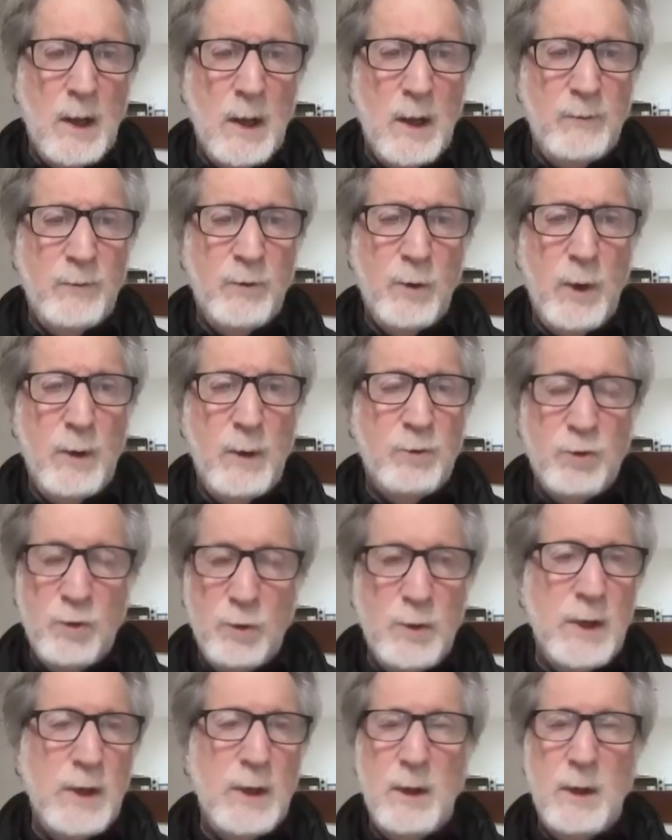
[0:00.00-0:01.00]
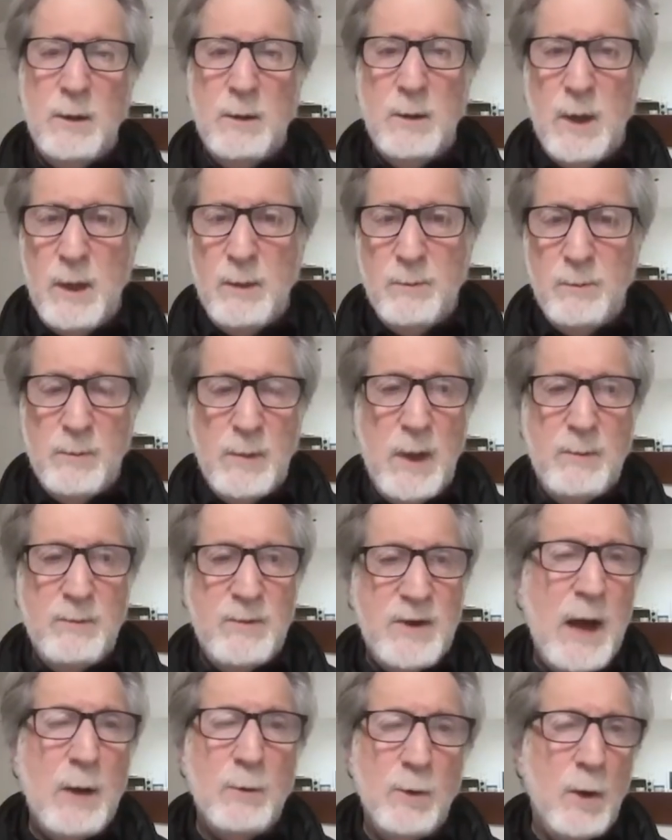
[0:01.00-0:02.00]
So I'm shooting, I'm
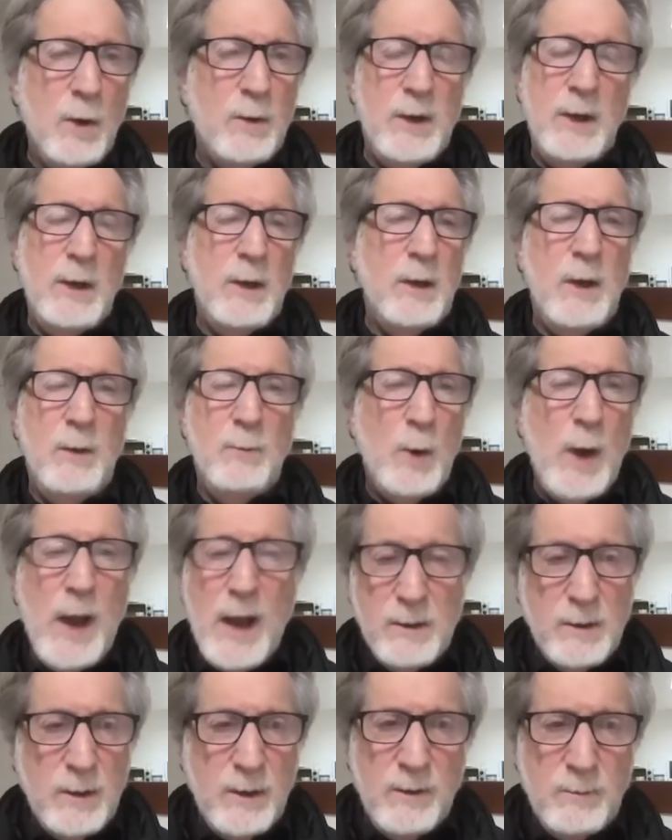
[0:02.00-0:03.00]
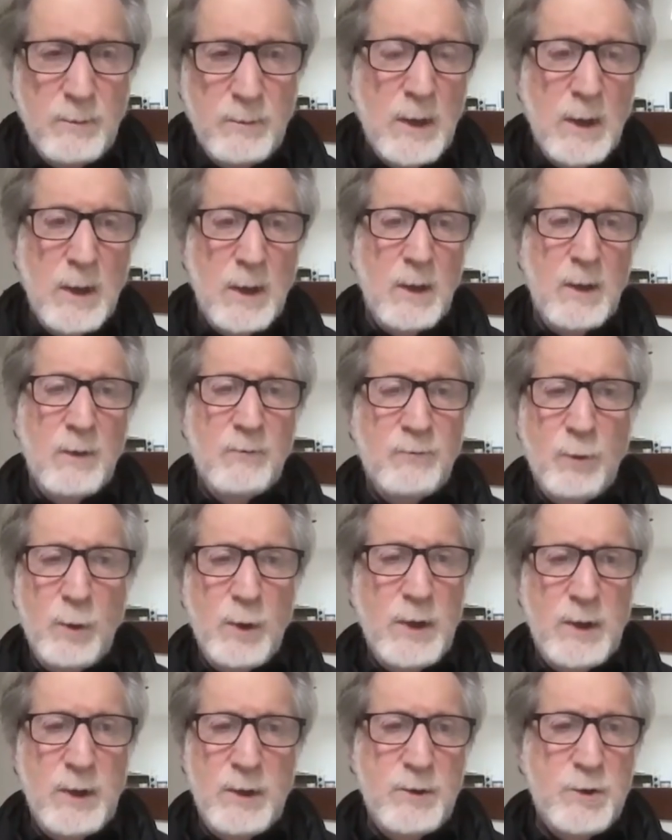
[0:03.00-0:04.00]
downloading, I'm wrangling
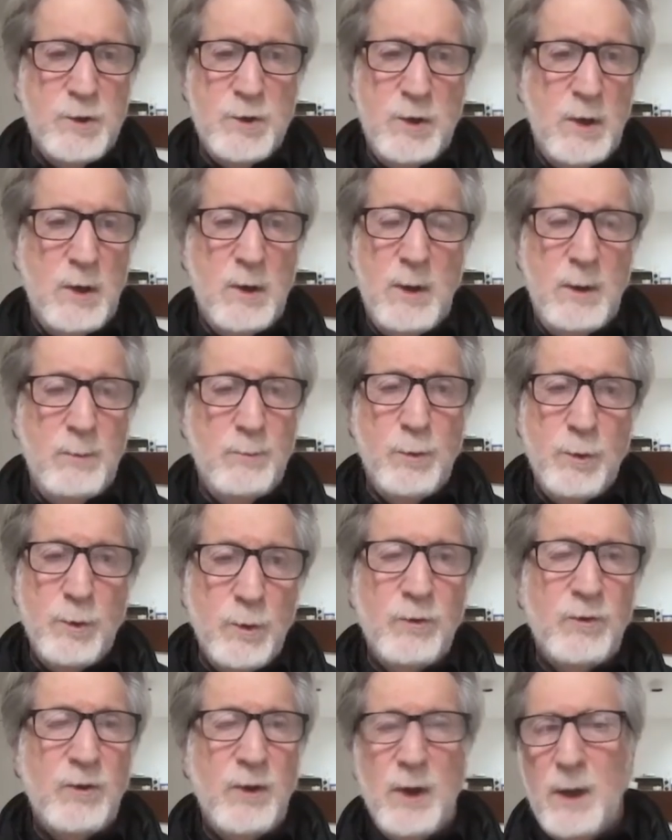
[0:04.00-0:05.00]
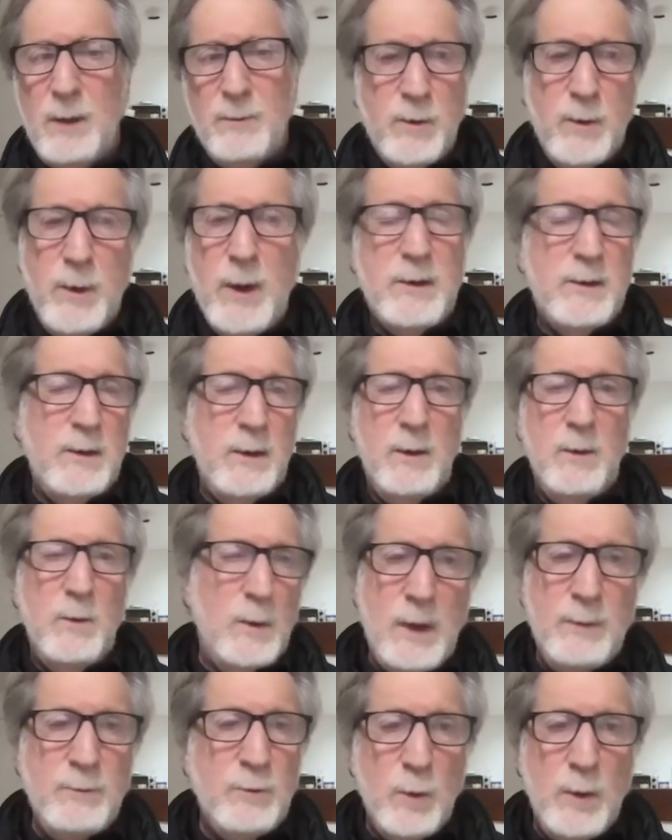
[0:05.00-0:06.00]
footage, I'm producing, I'm directing,
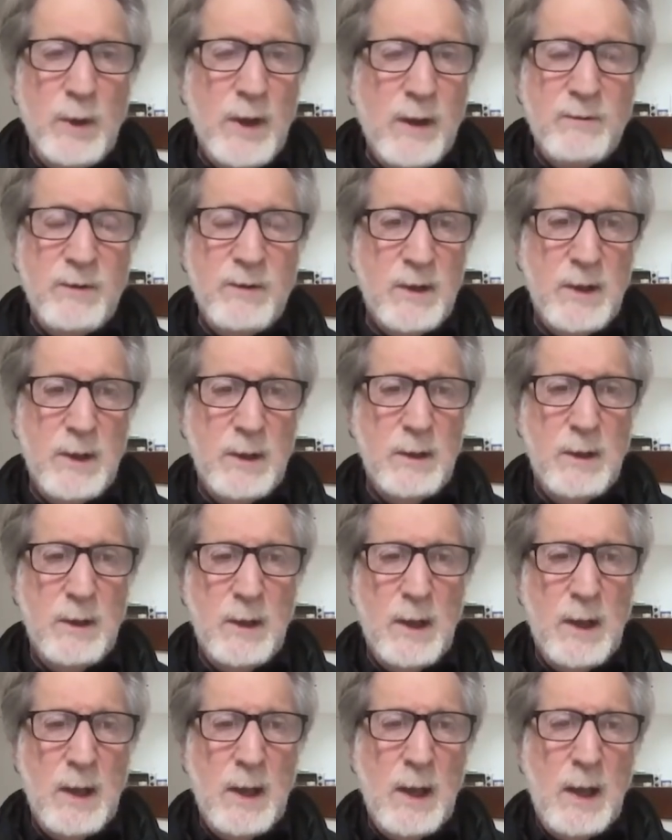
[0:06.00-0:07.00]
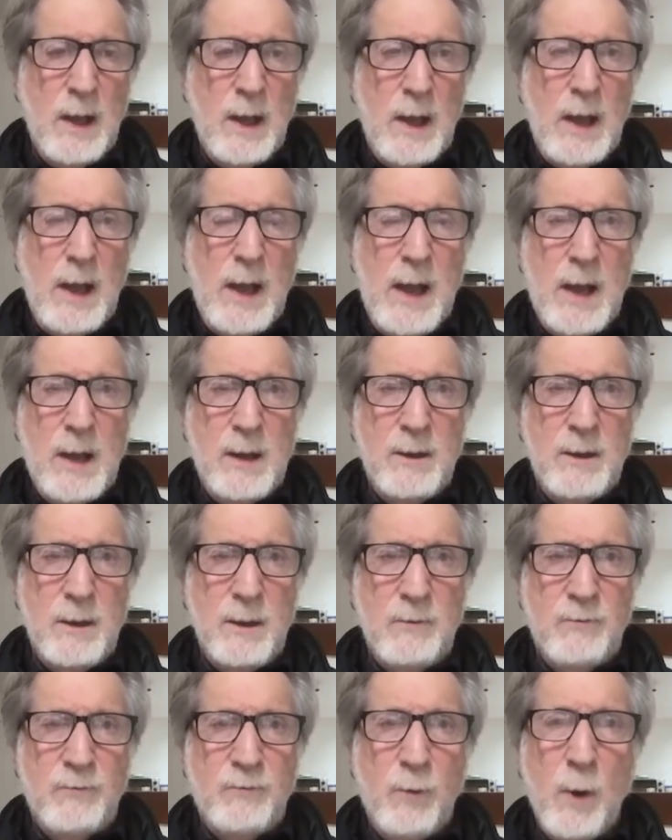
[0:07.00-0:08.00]
I'm doing everything. And
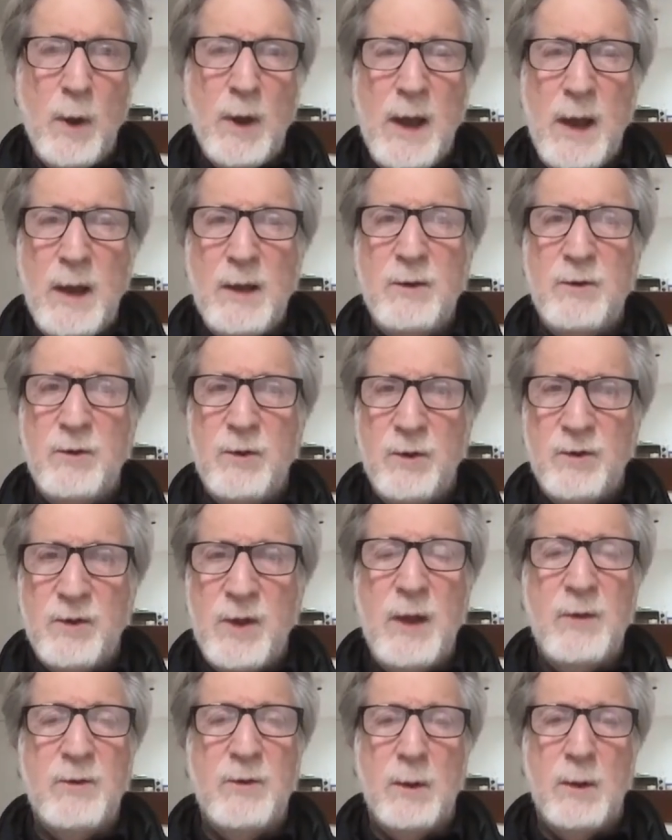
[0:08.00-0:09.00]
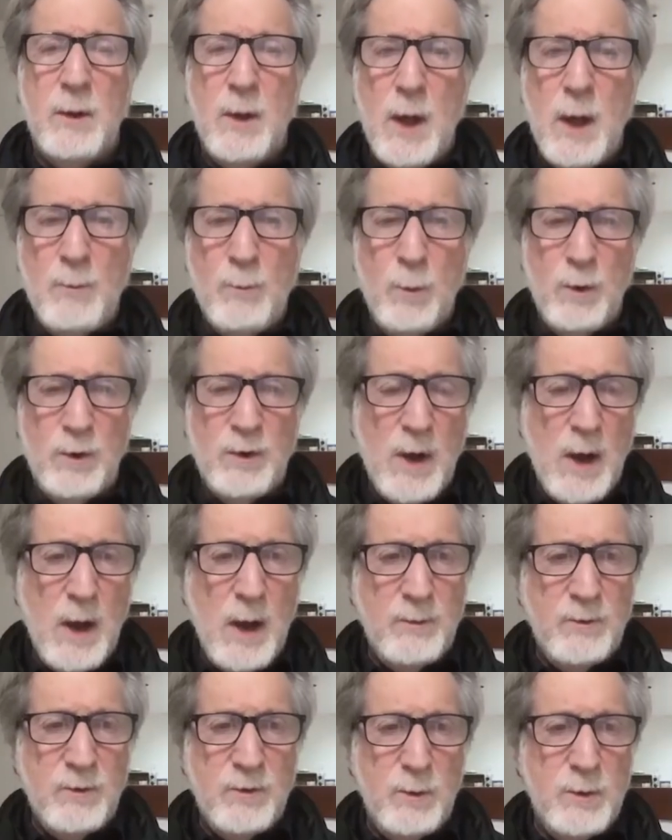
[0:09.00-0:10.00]
4K just takes a lot more
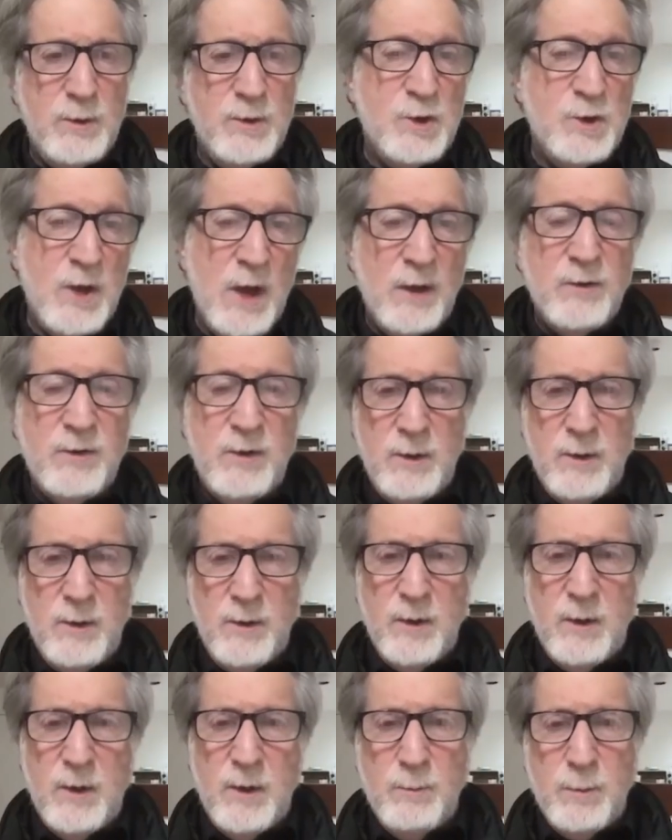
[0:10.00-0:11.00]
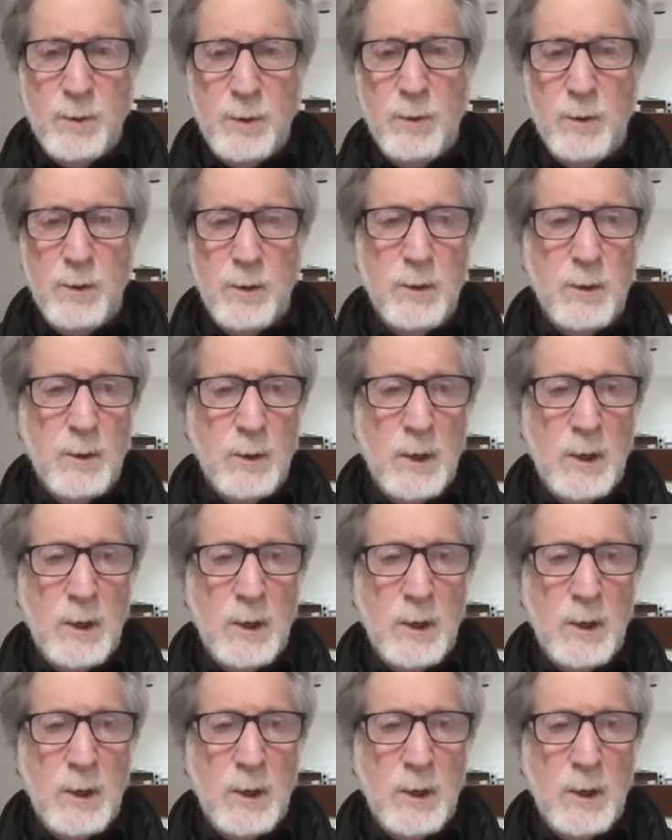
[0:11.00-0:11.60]
time to ingest into the computer.